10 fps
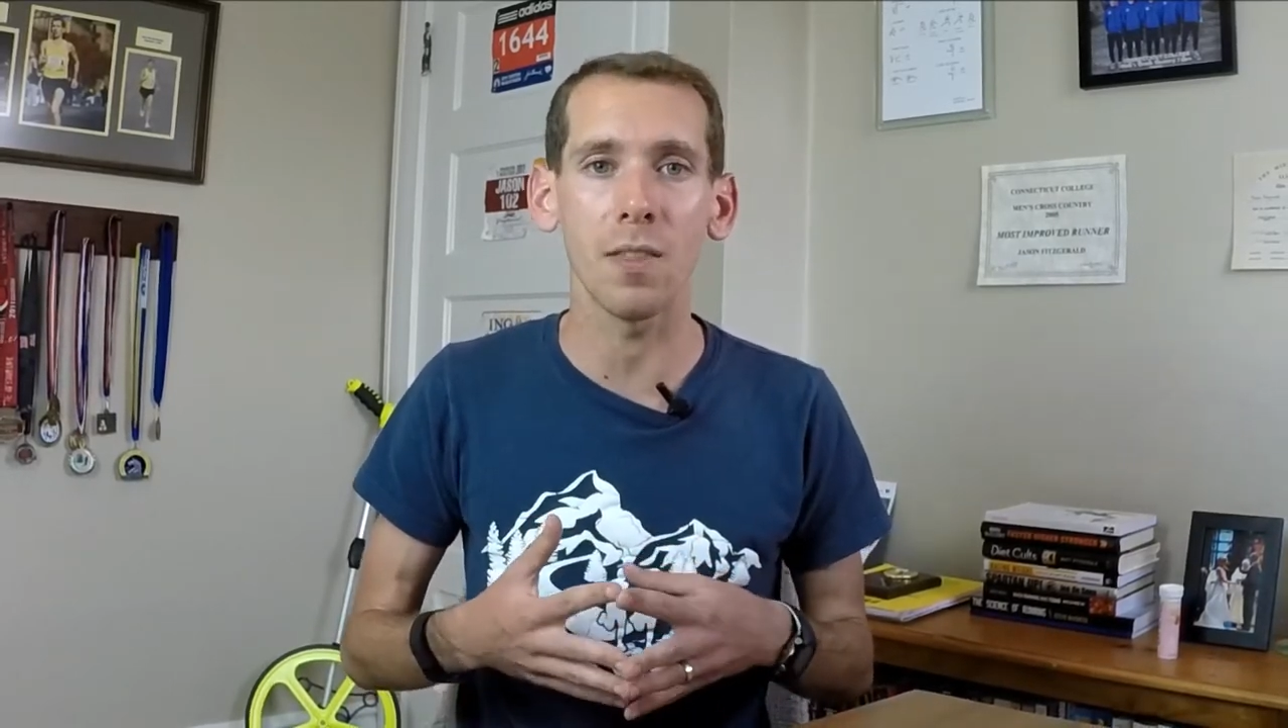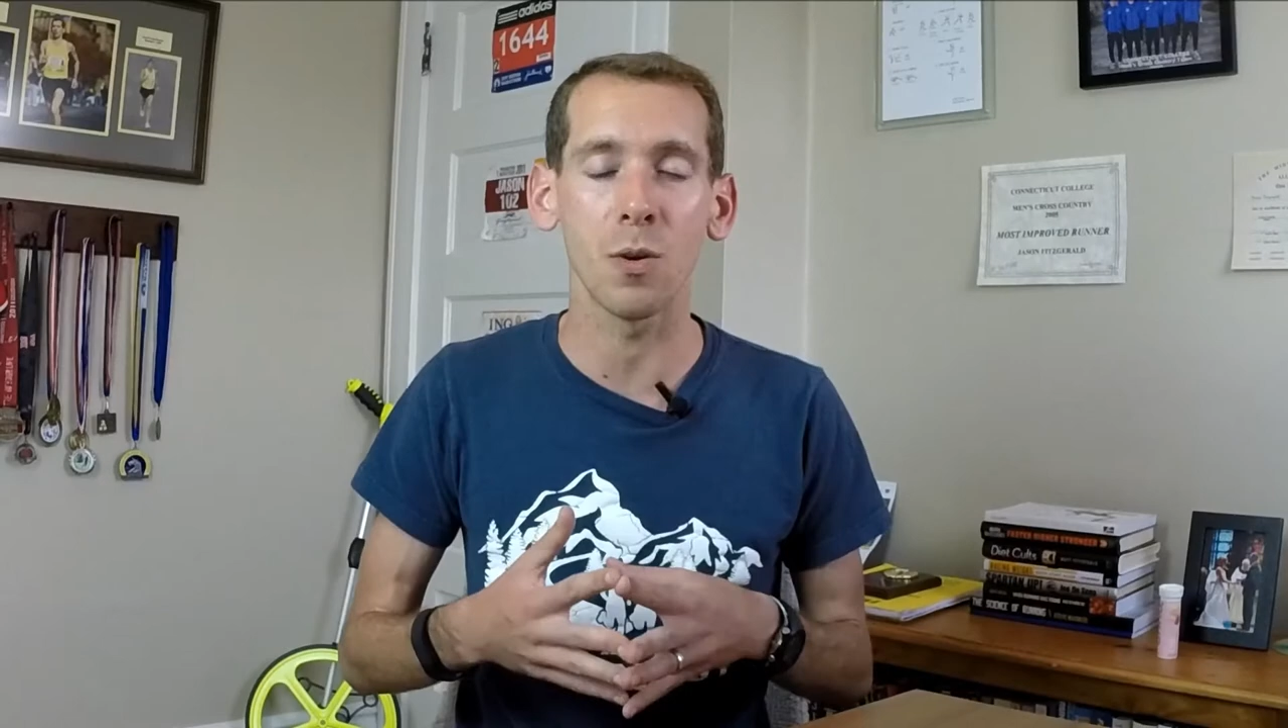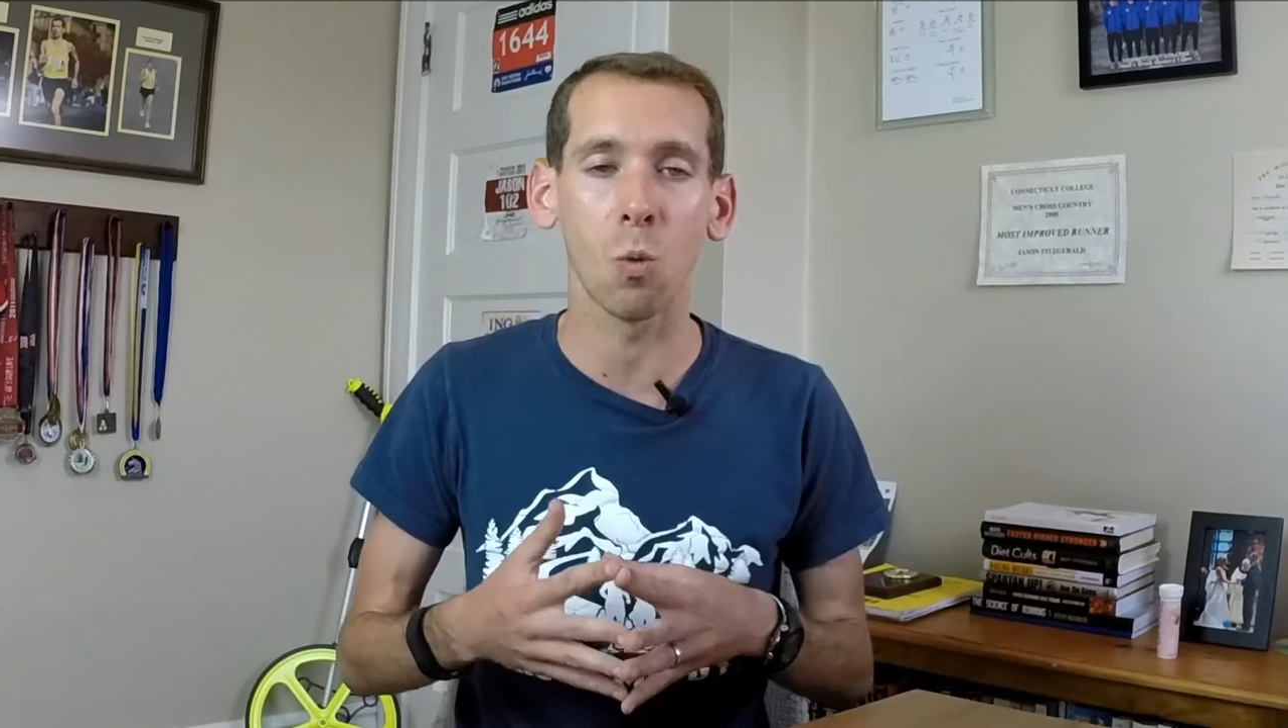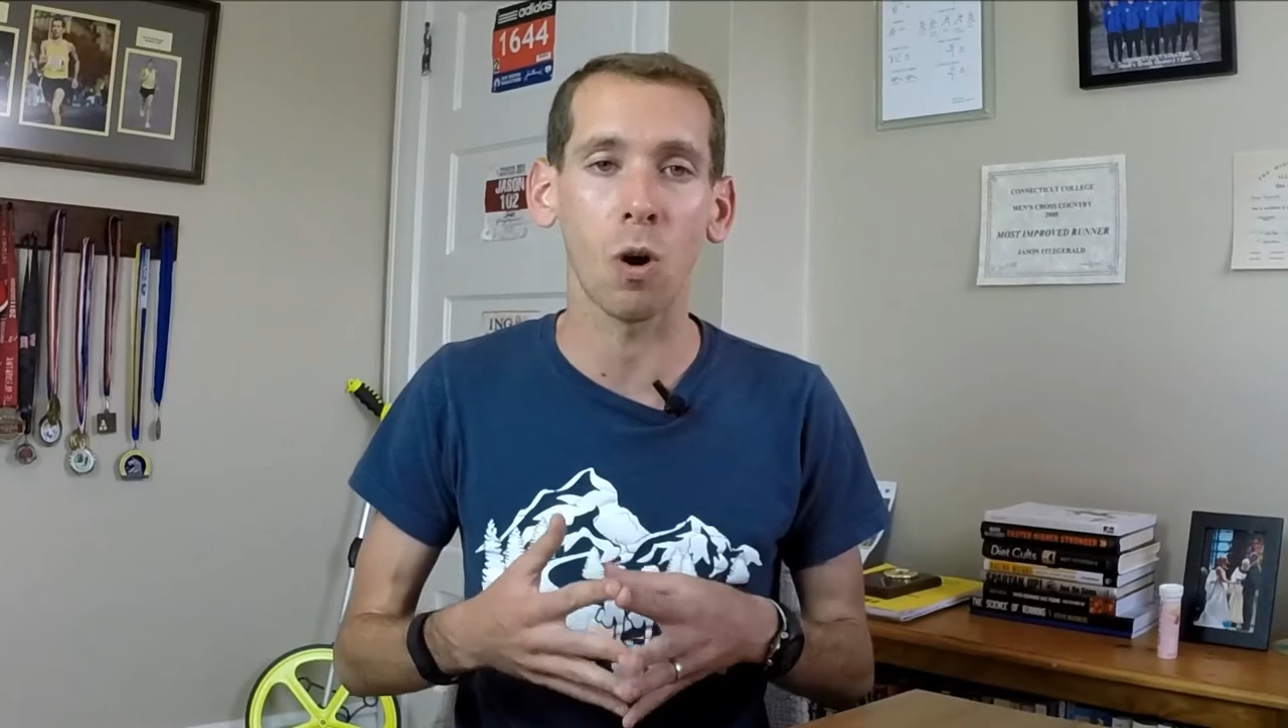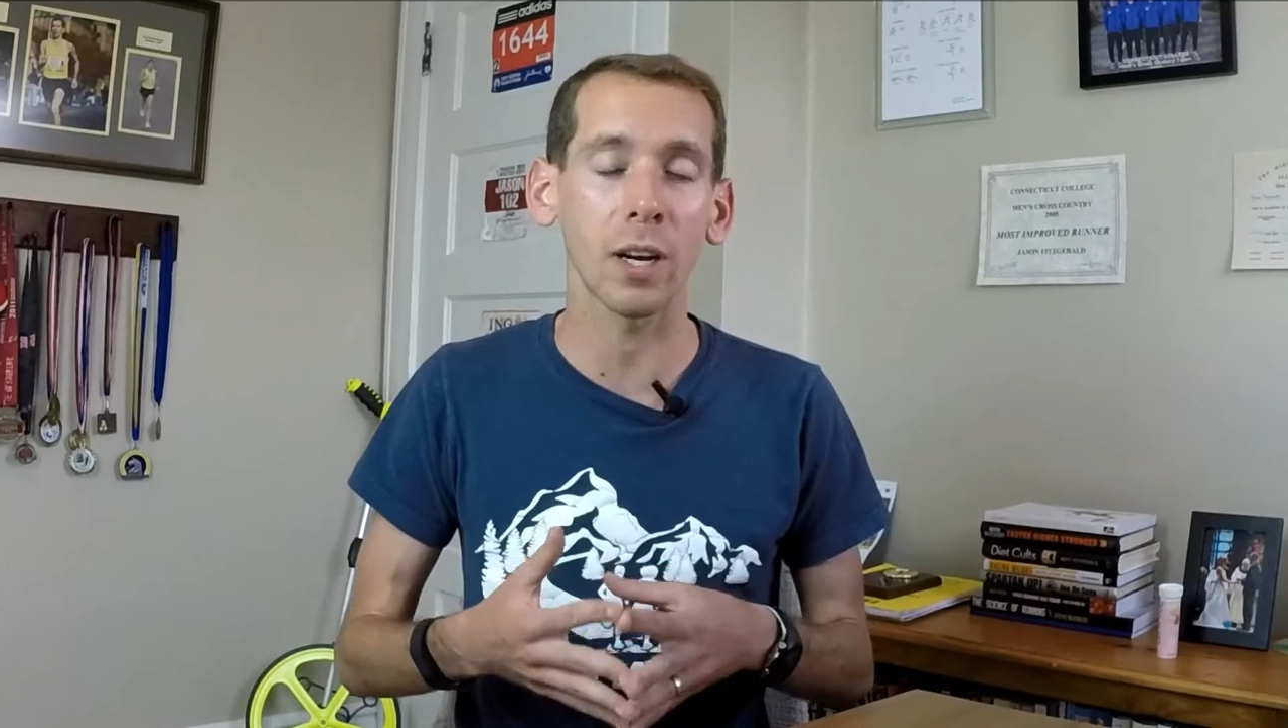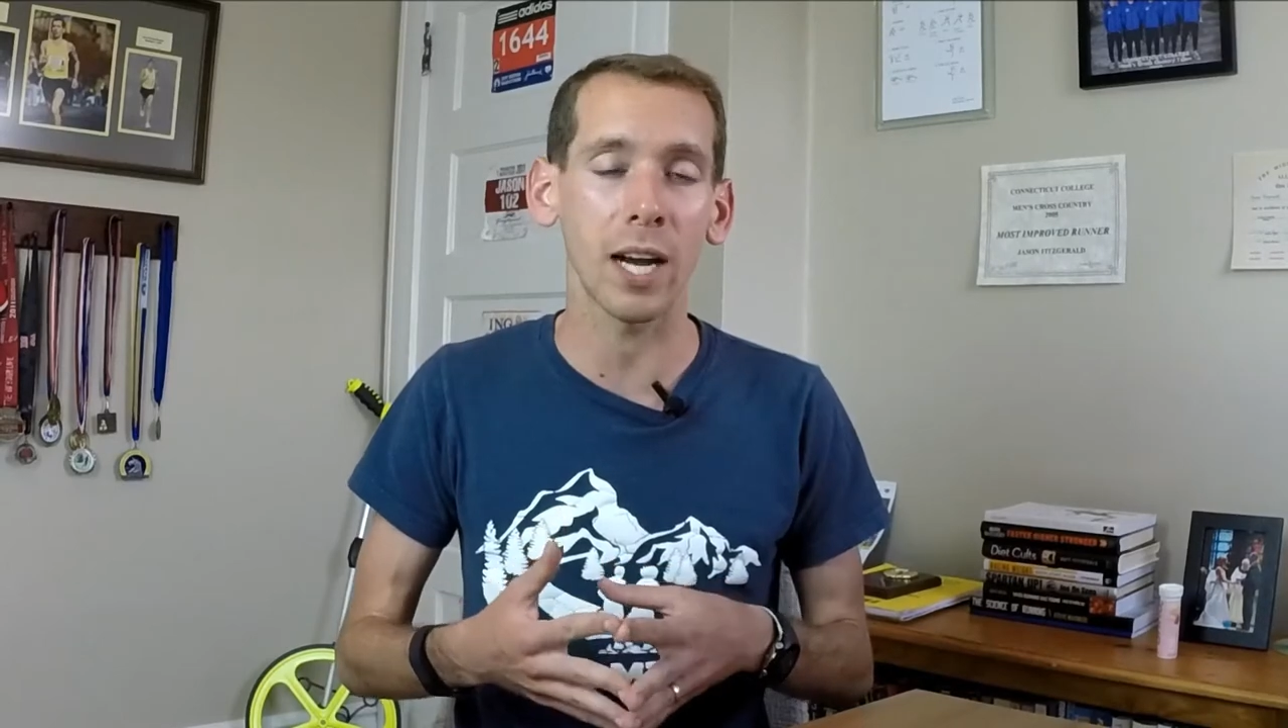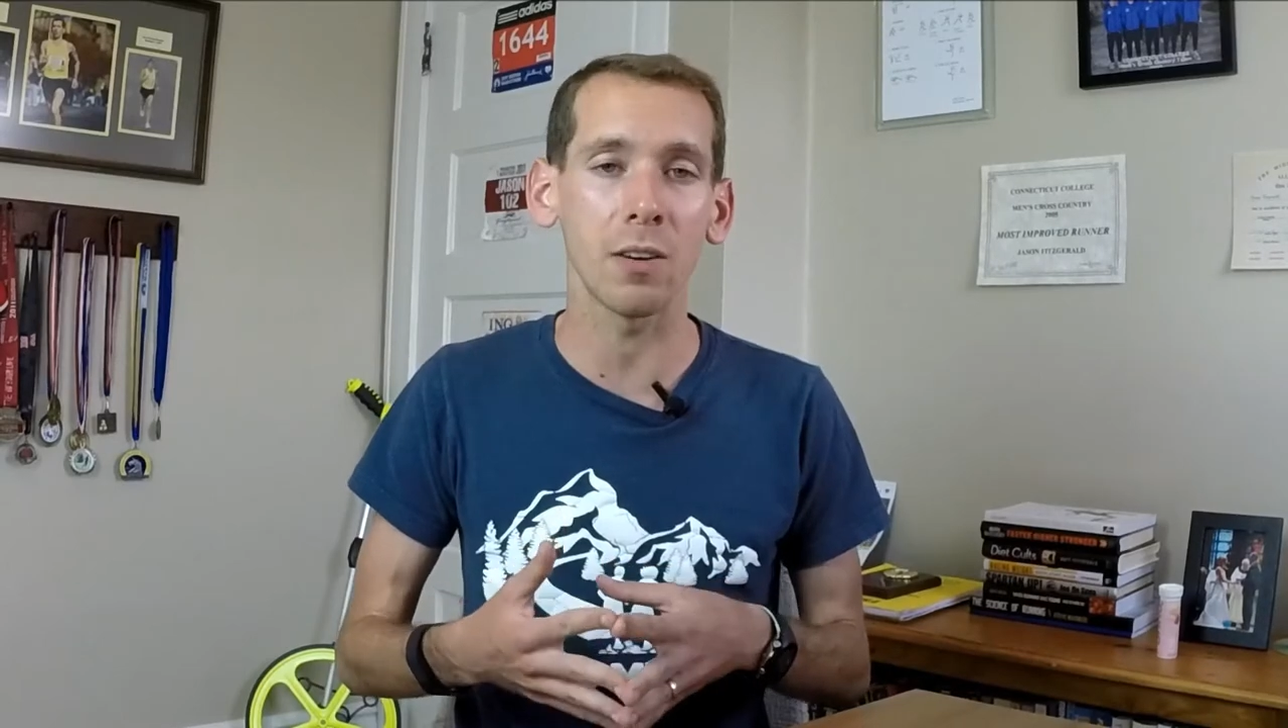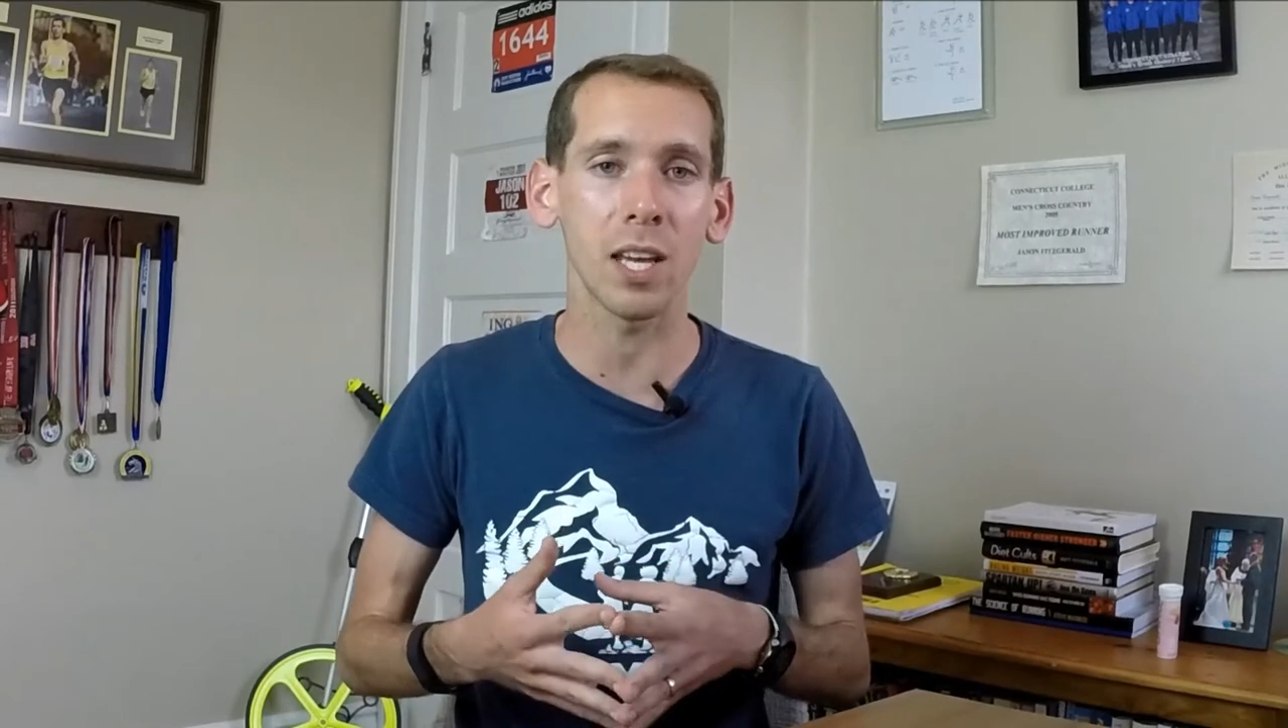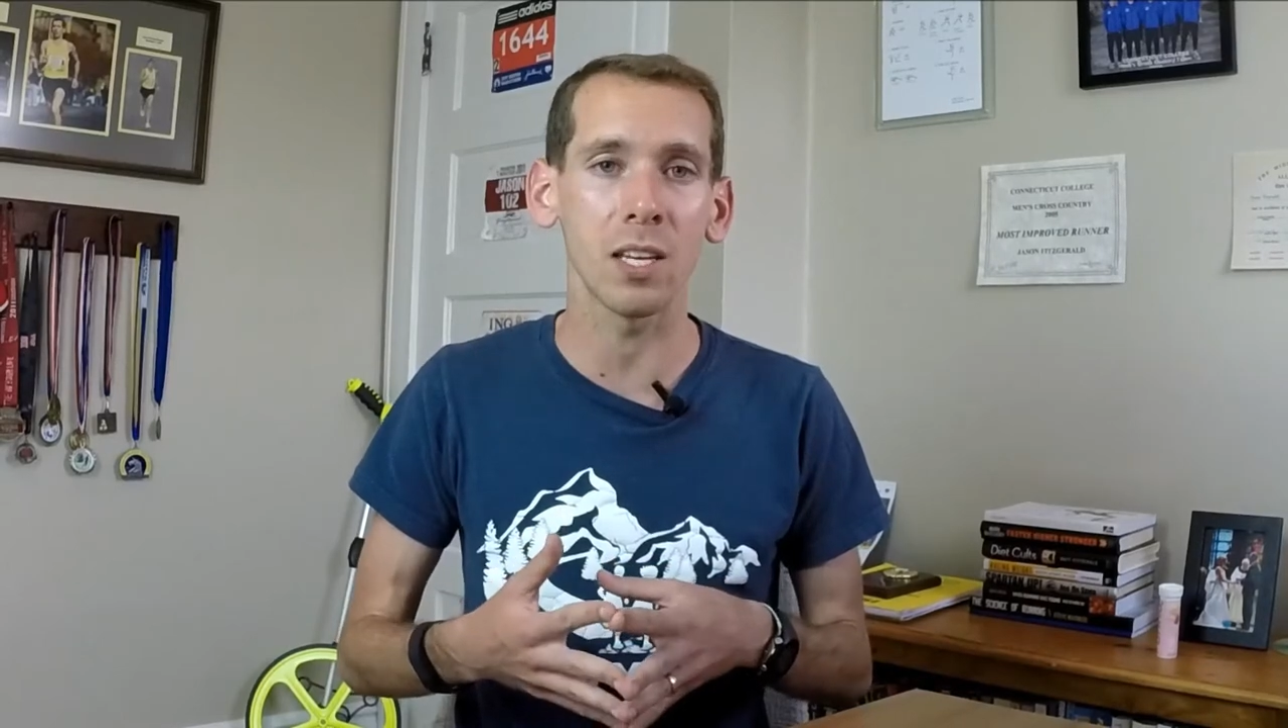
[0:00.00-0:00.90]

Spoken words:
the workout